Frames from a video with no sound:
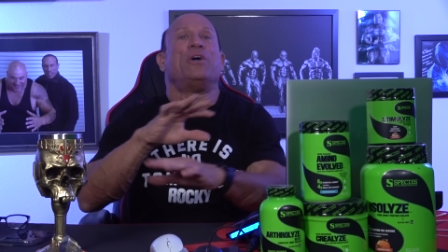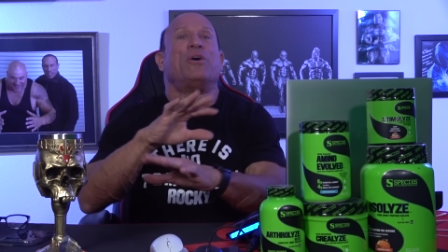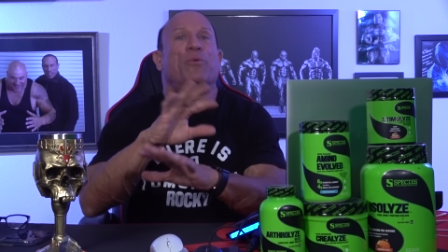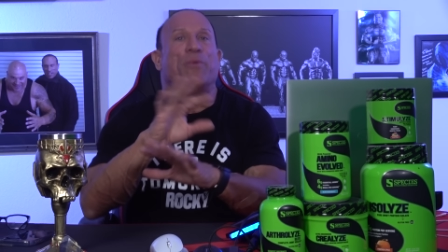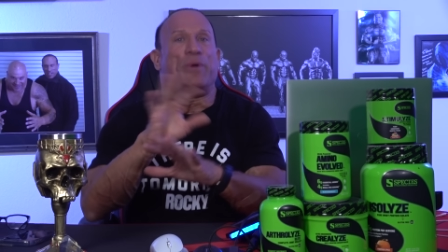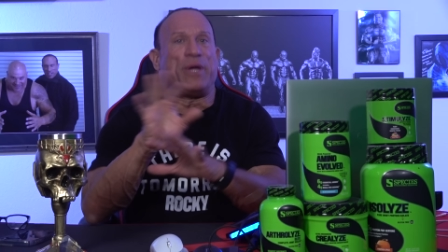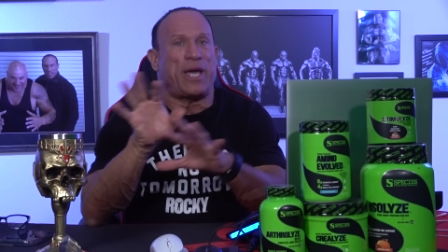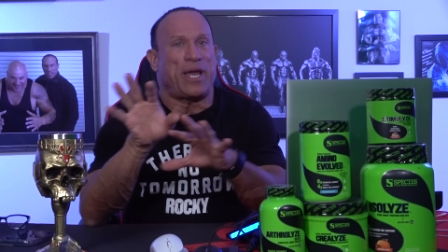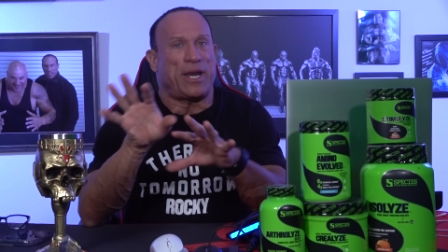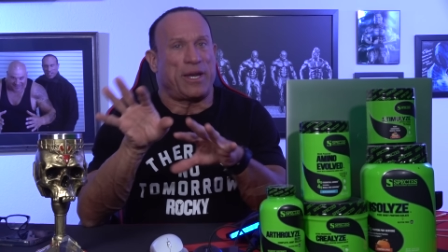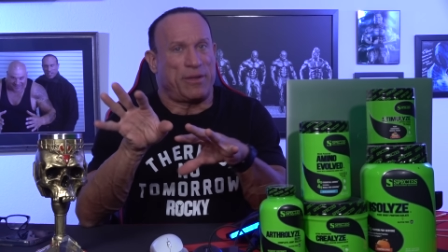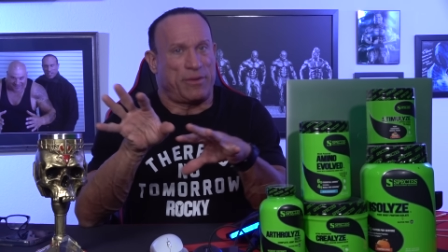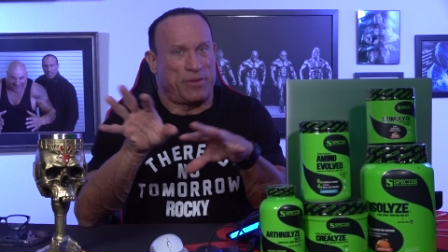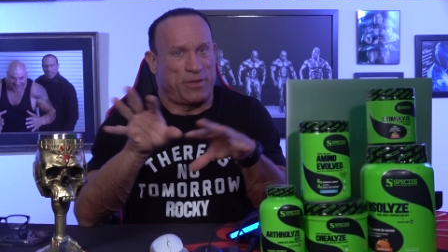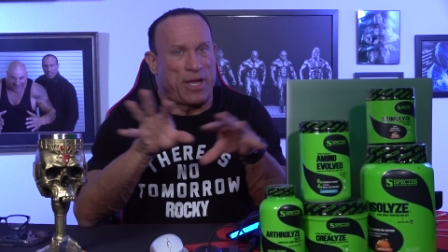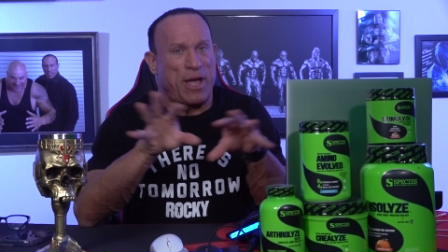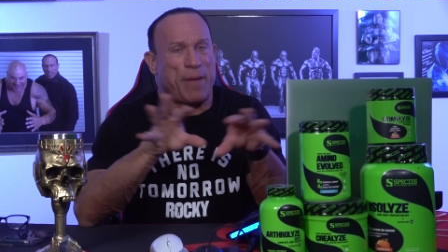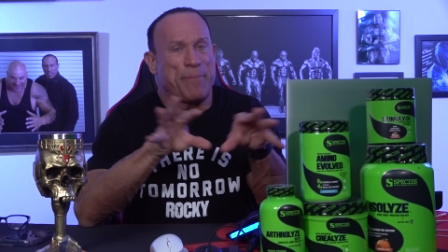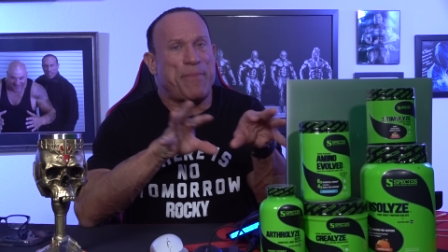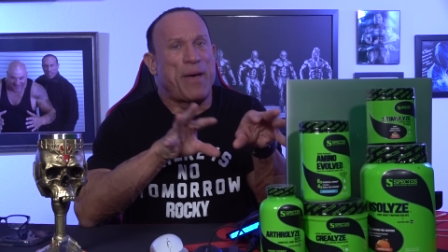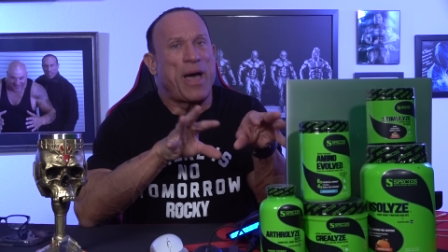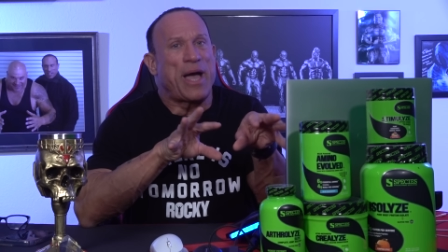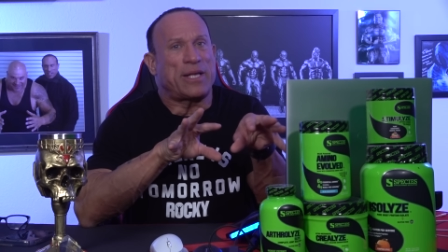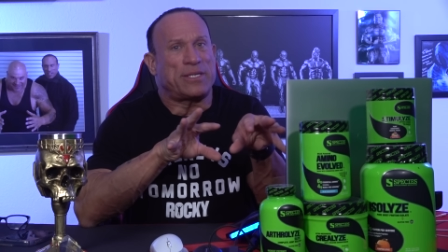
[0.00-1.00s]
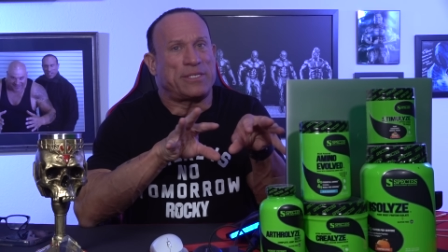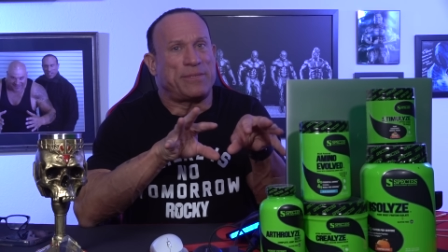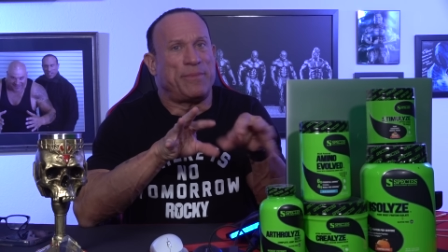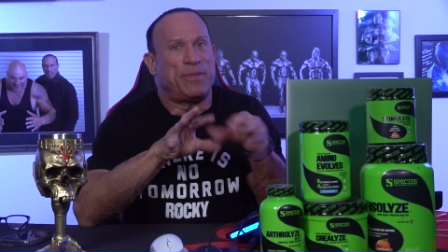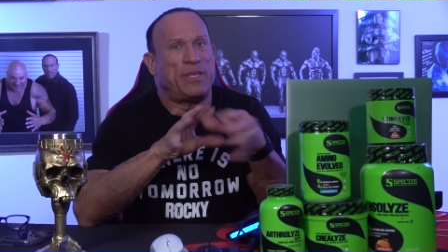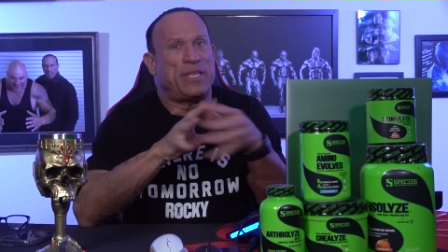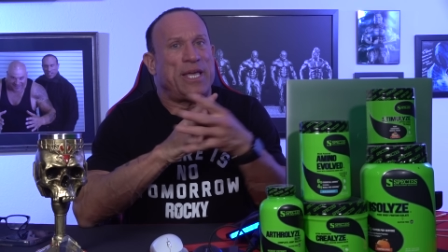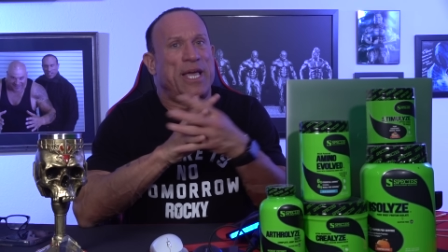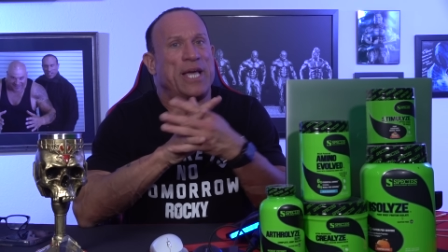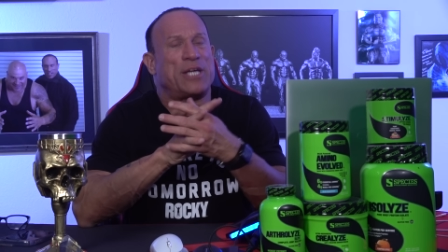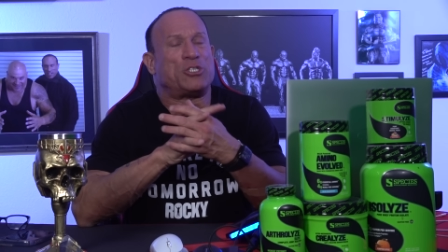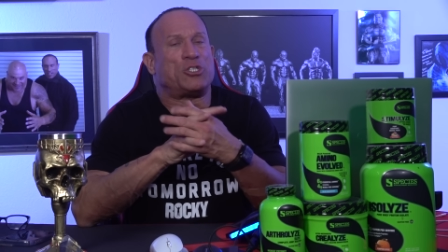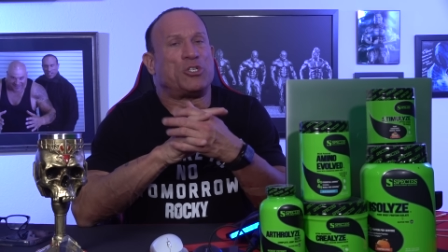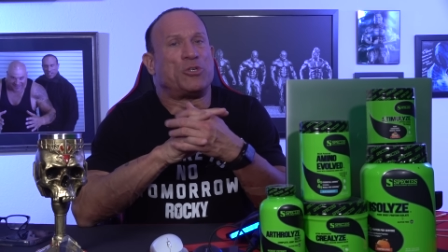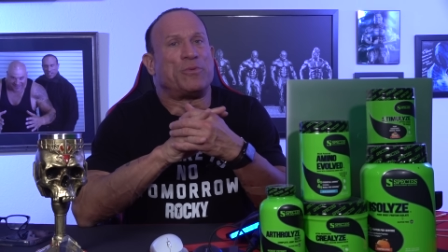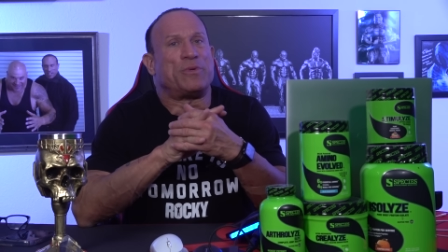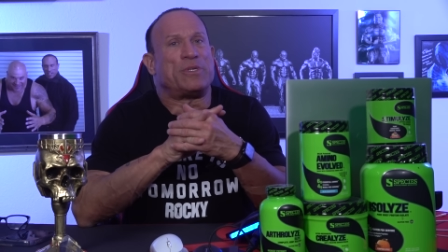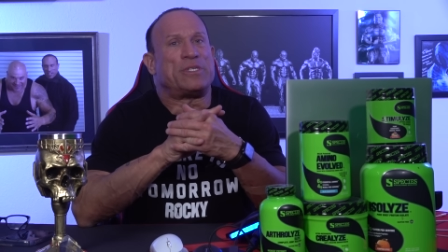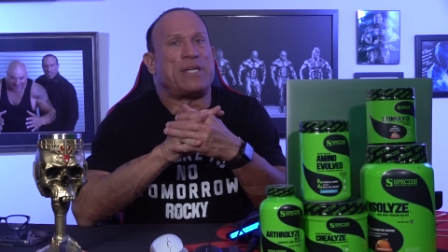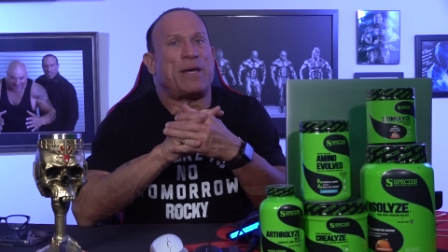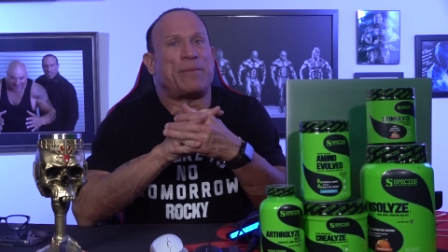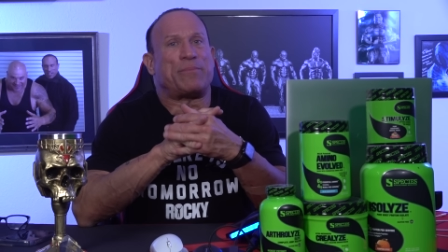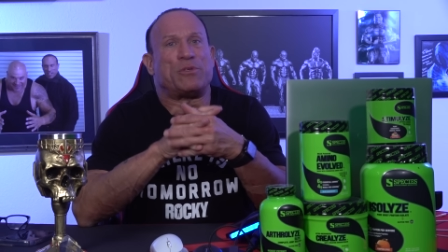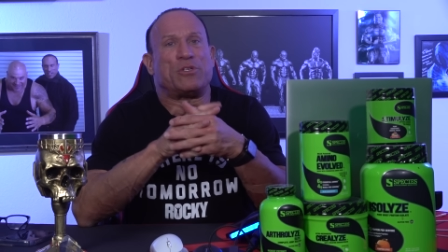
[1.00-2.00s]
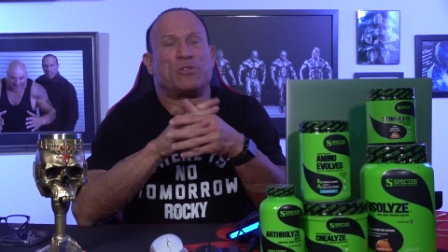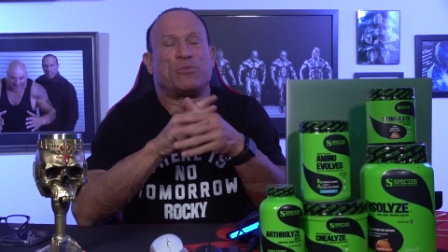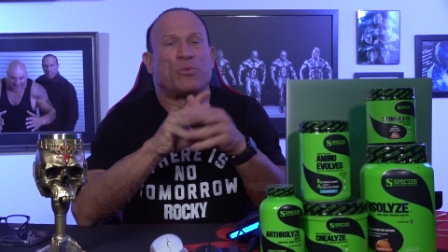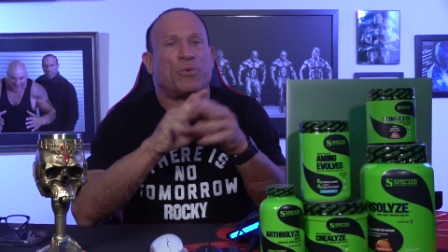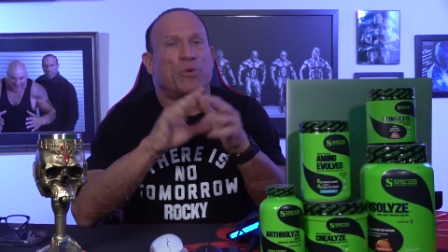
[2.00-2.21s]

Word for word: We got to cut back some of the androgen receptors.